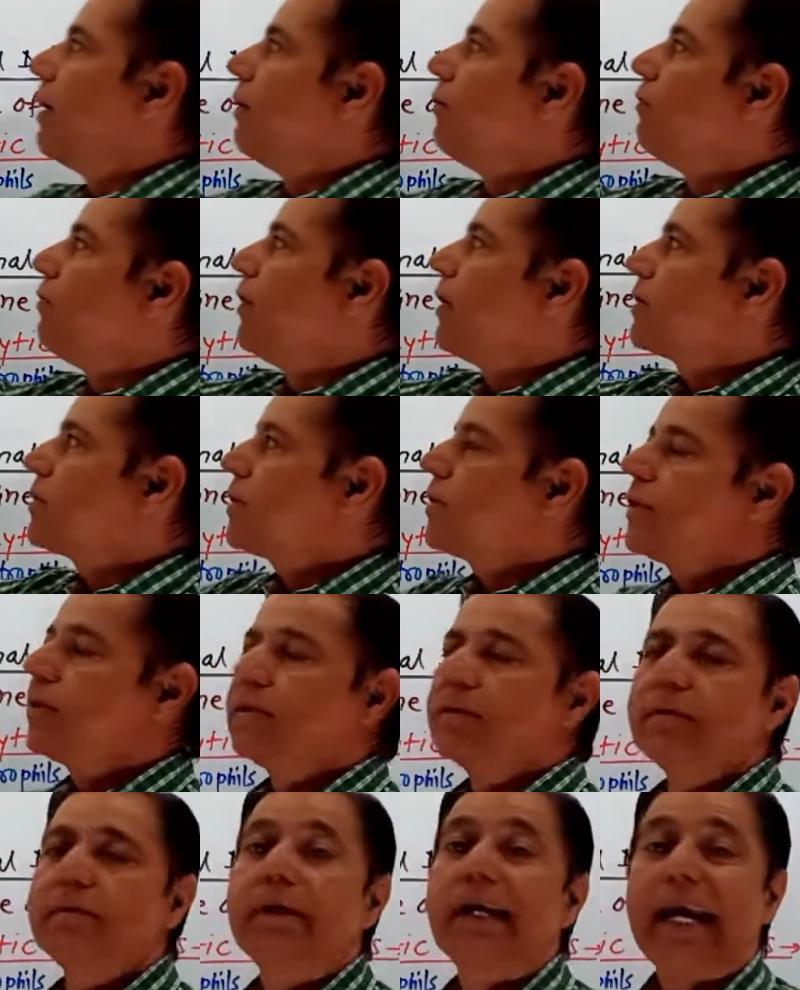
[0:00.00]
First,
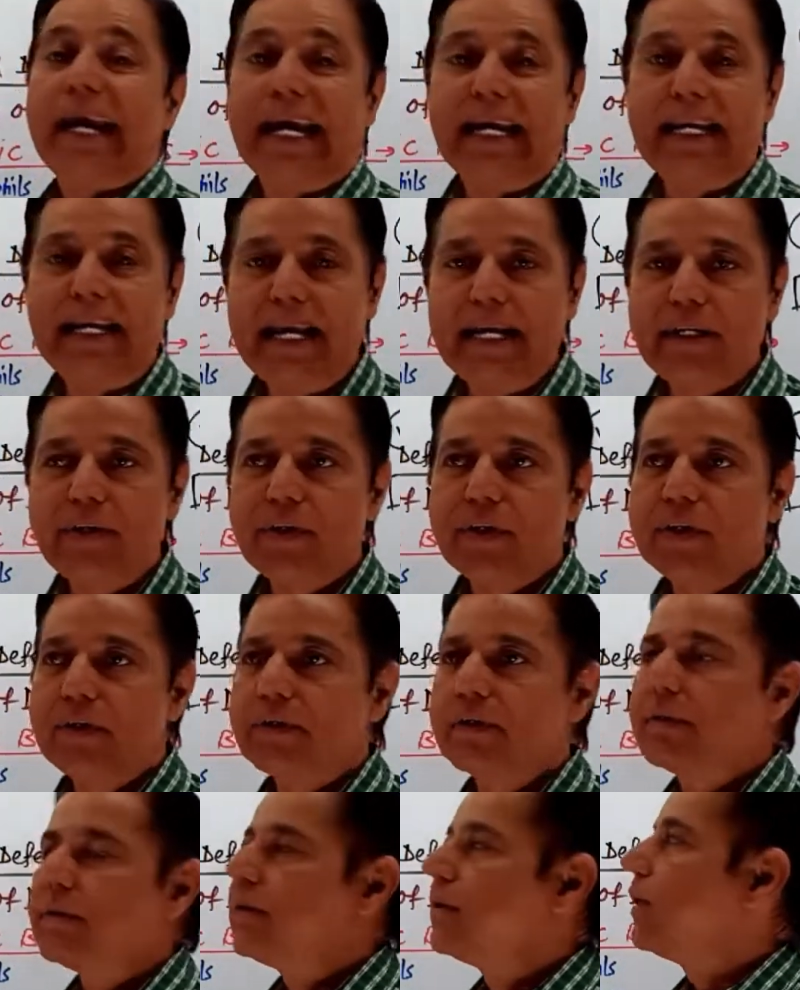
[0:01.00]
innate
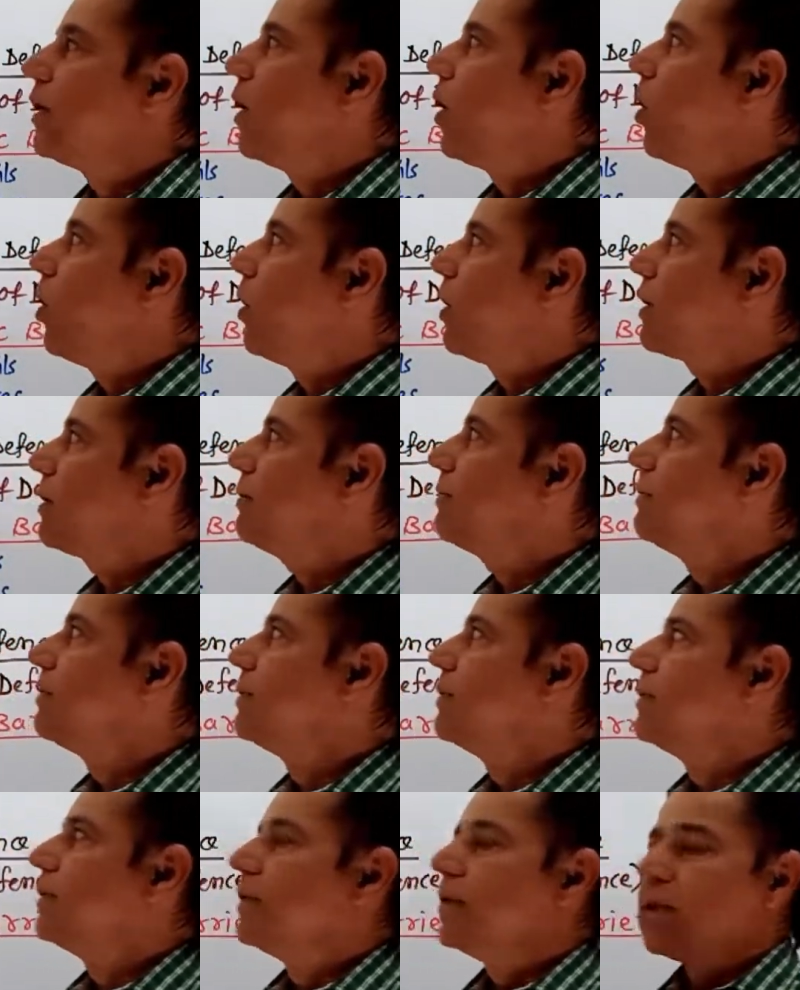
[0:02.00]
or
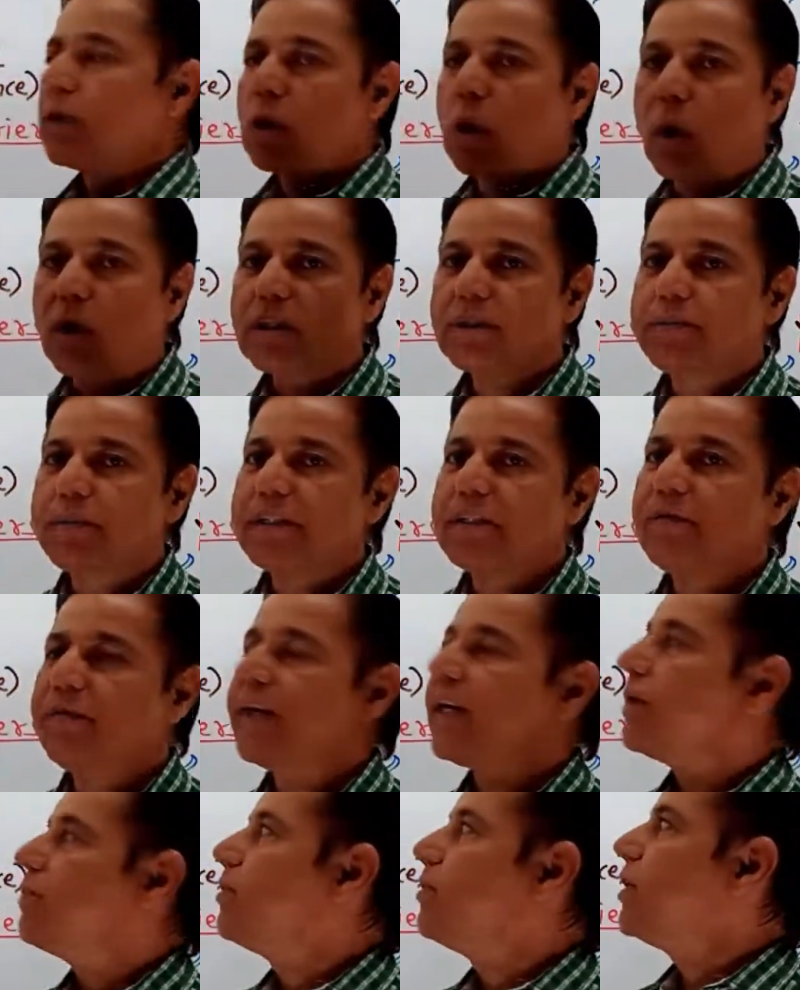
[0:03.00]

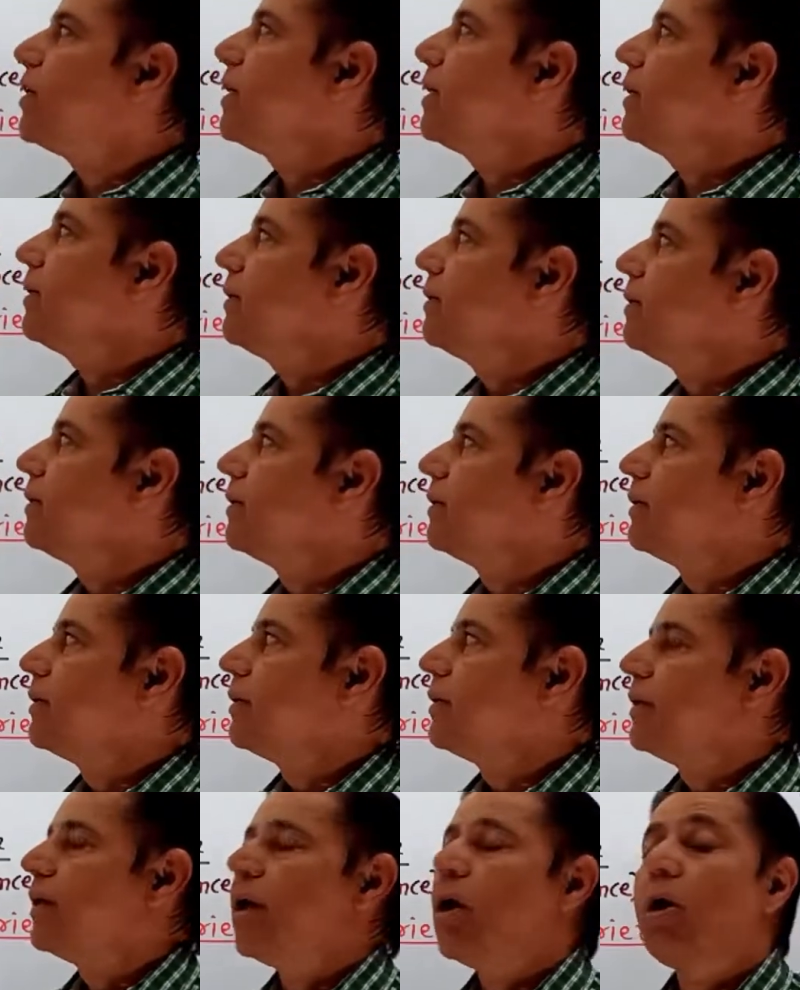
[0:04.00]
non-specific immunity
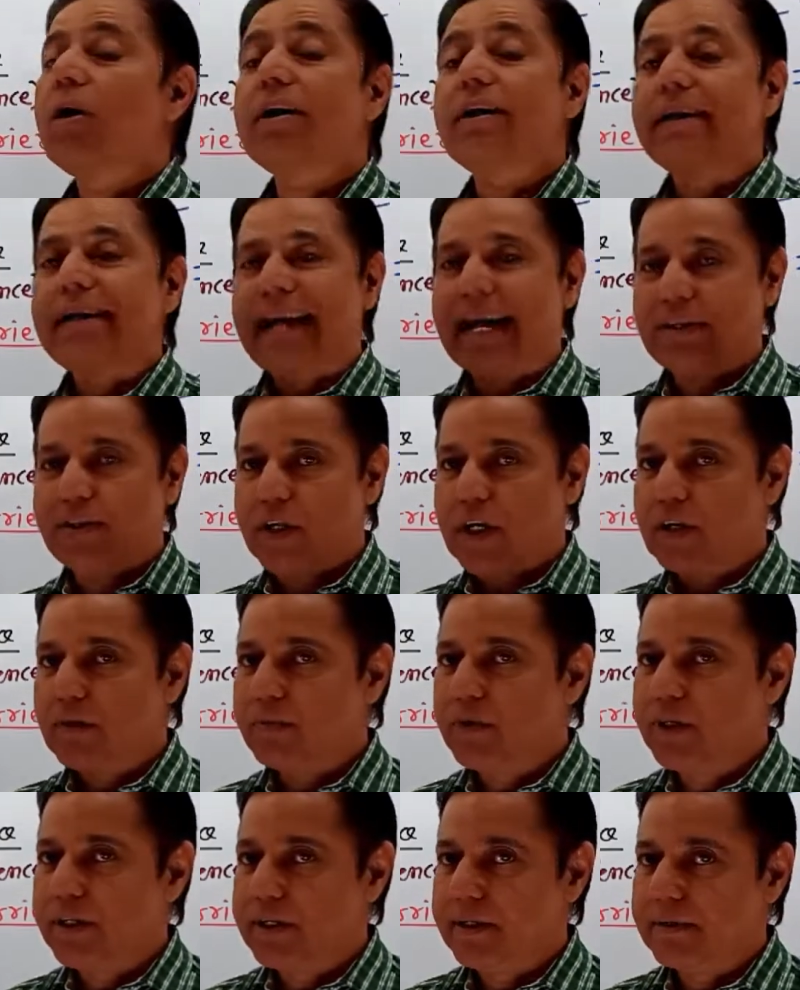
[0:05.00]
or natural
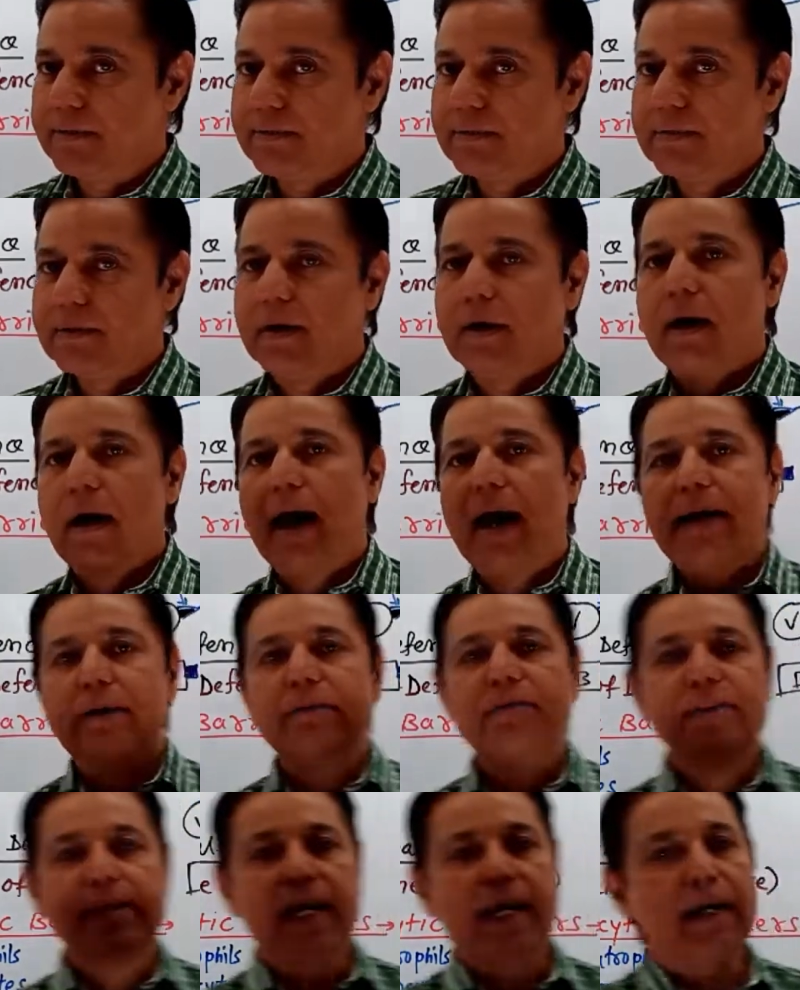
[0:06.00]
immunity, and
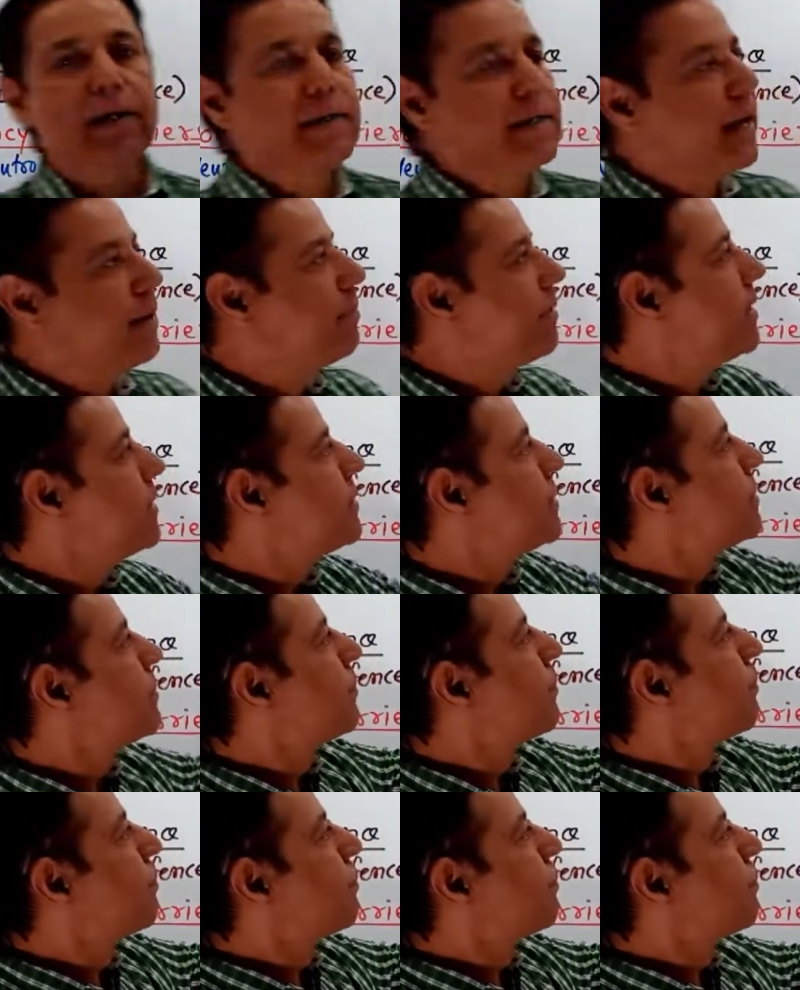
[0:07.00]
second type is